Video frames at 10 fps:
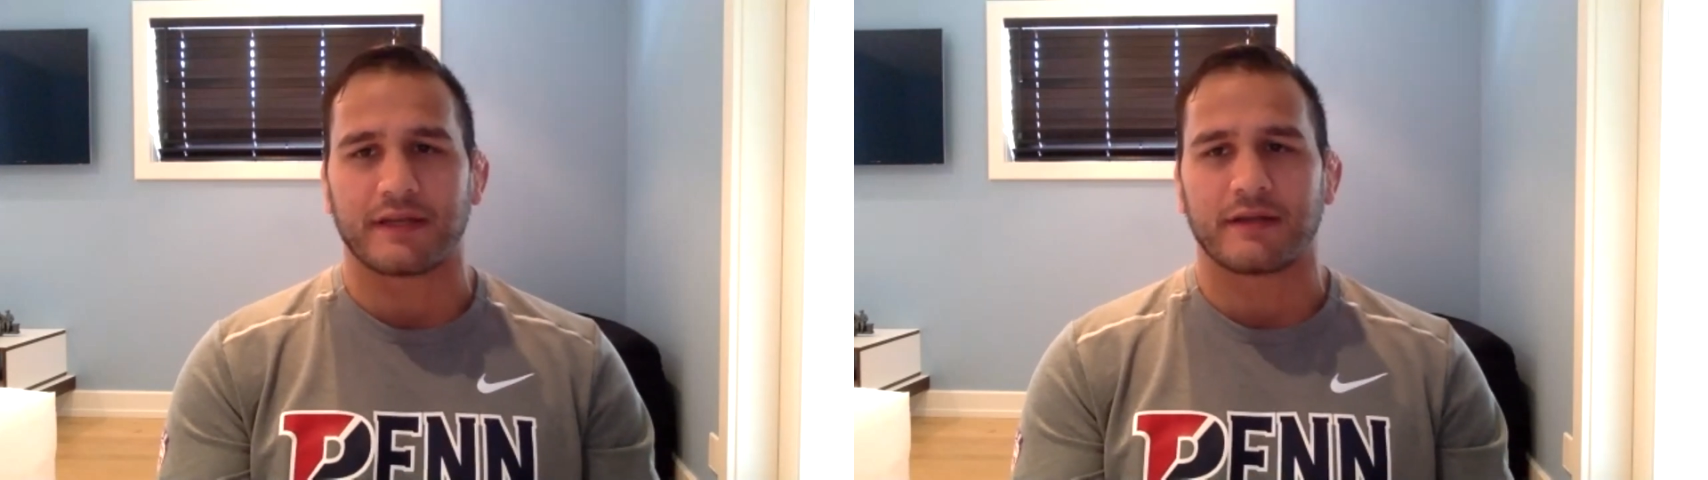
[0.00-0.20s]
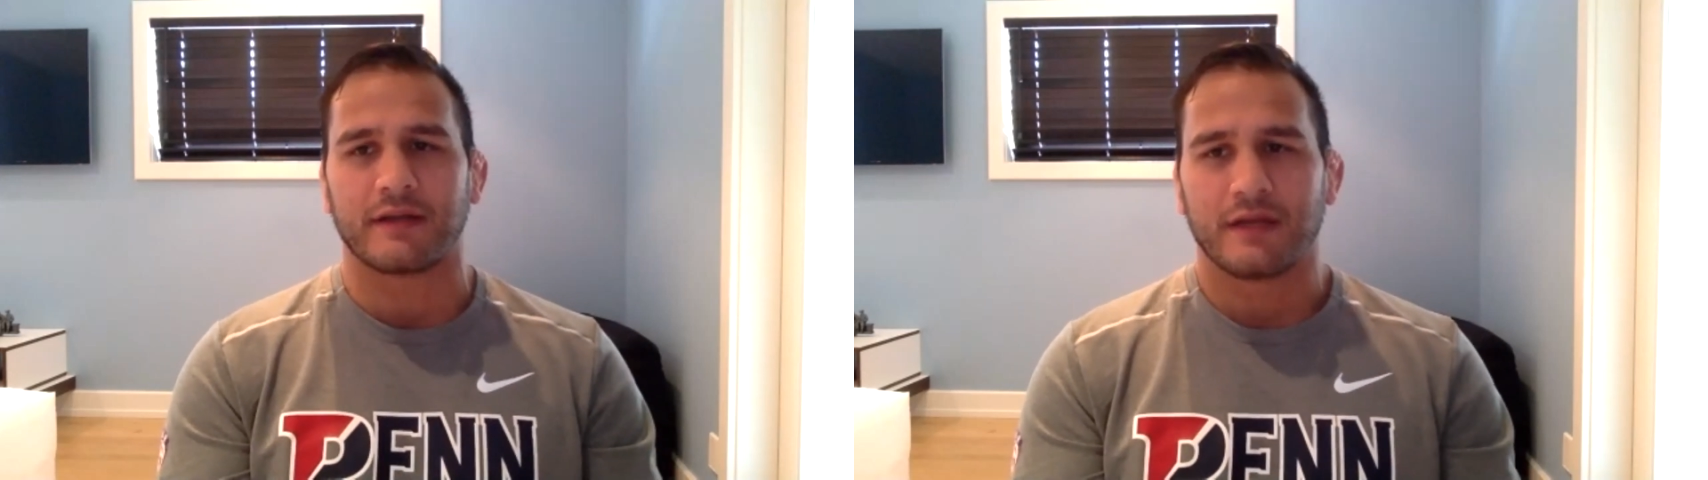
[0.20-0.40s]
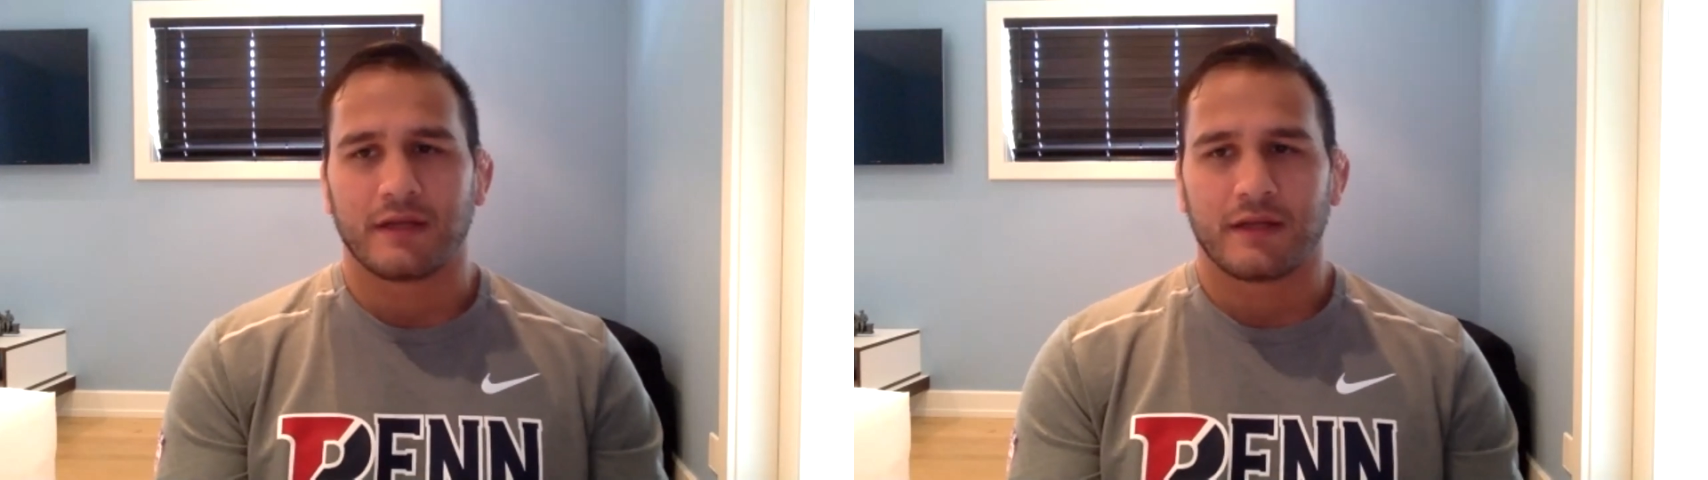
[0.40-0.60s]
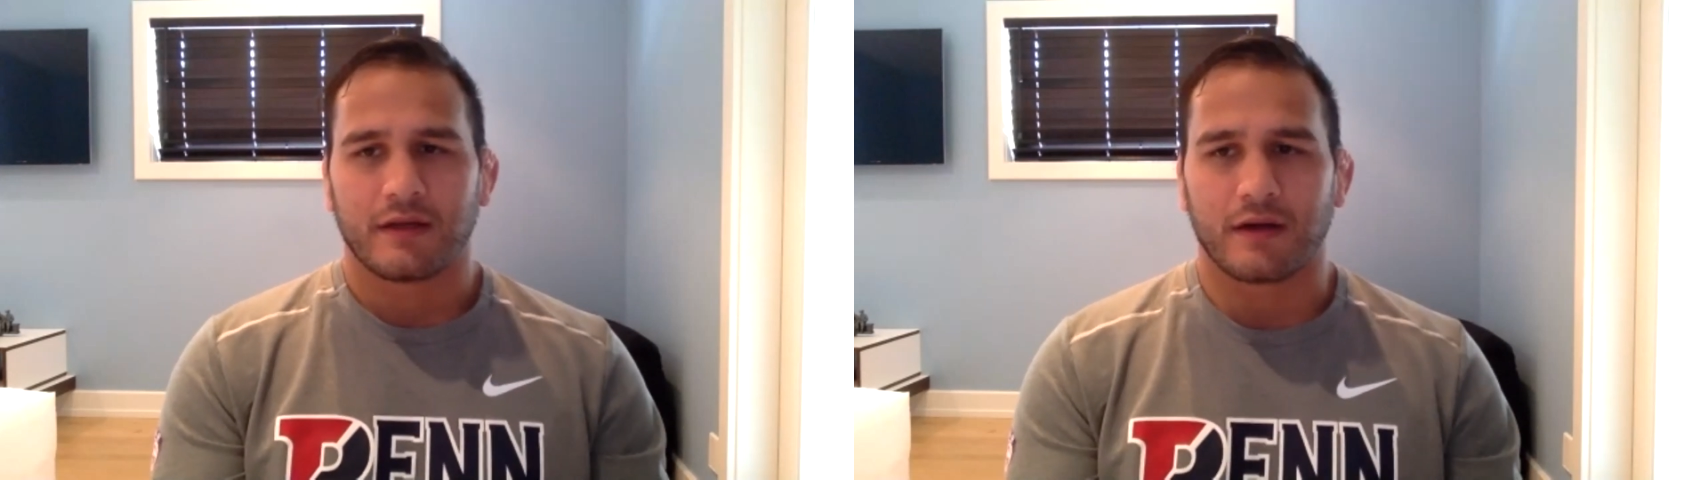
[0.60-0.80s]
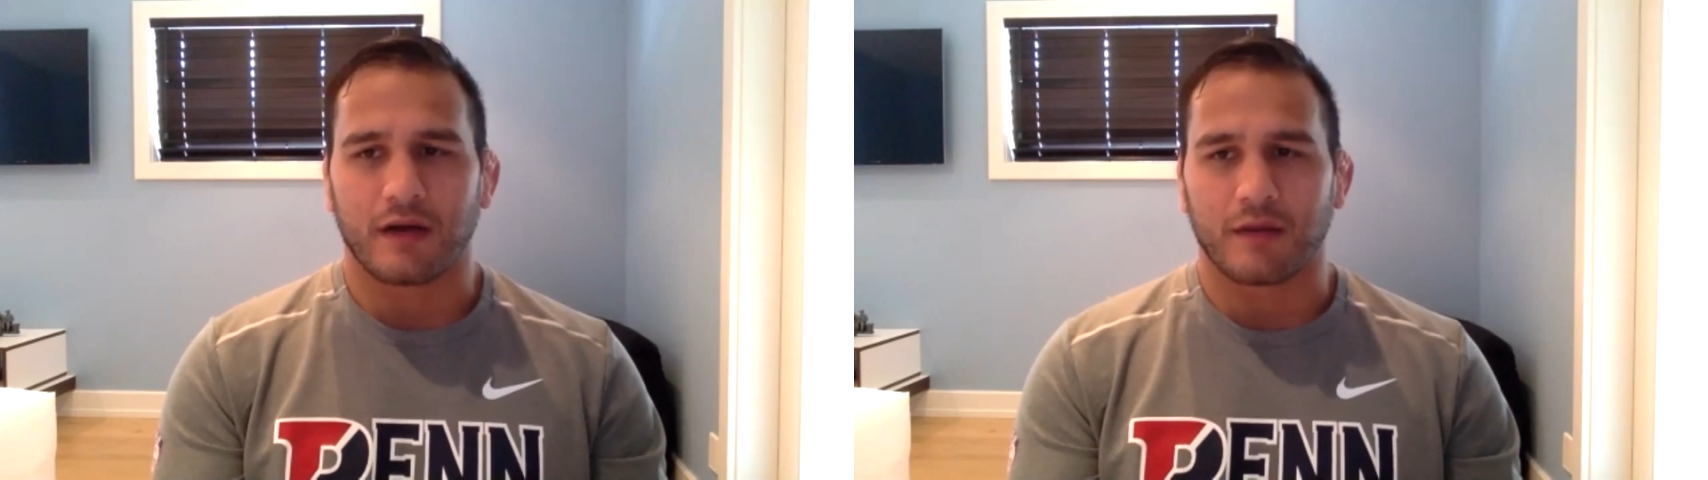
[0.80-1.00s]
And,
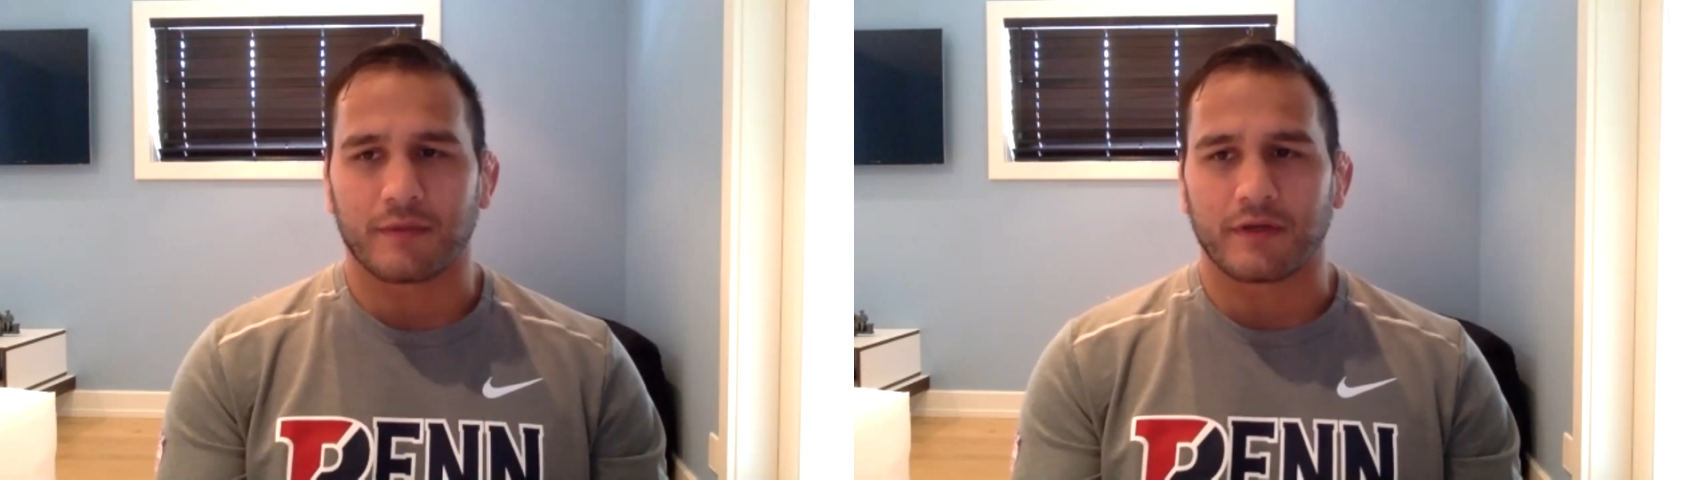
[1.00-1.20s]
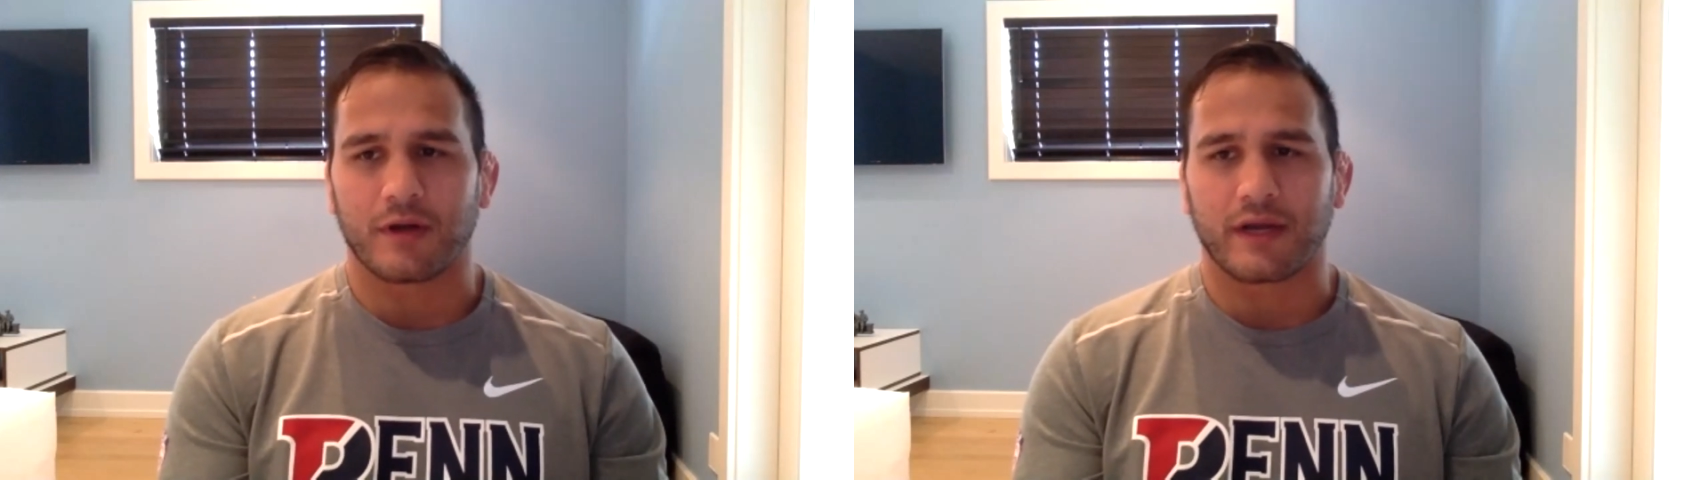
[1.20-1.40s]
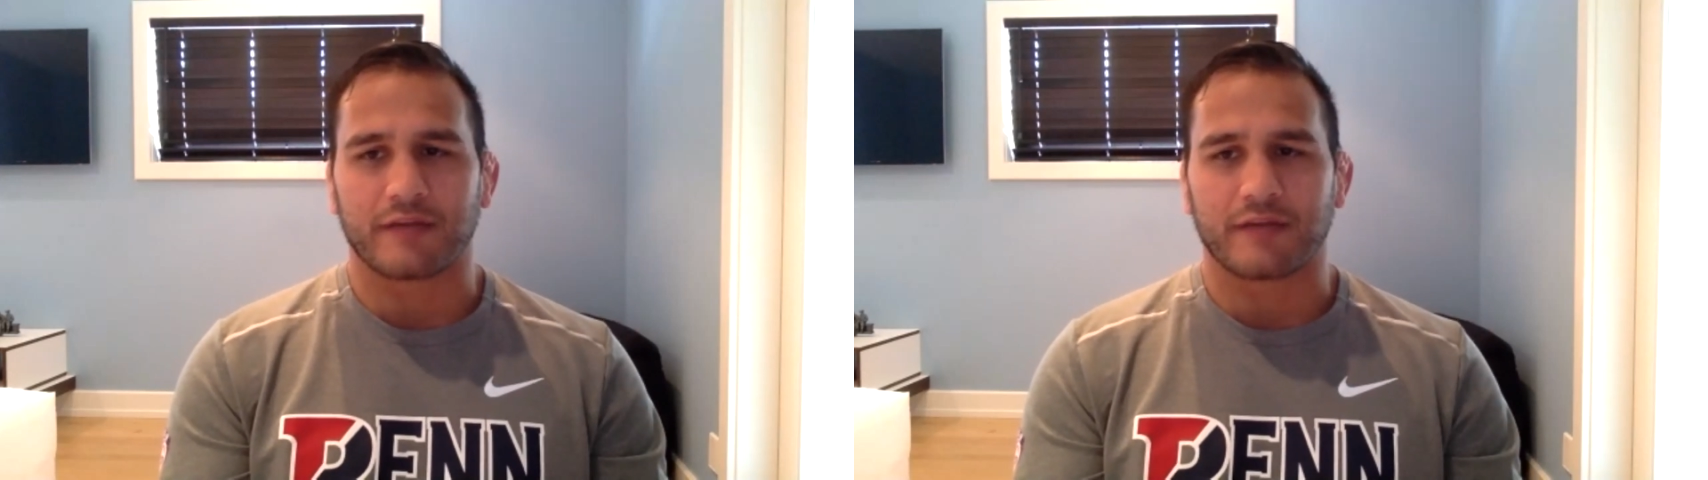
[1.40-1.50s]
I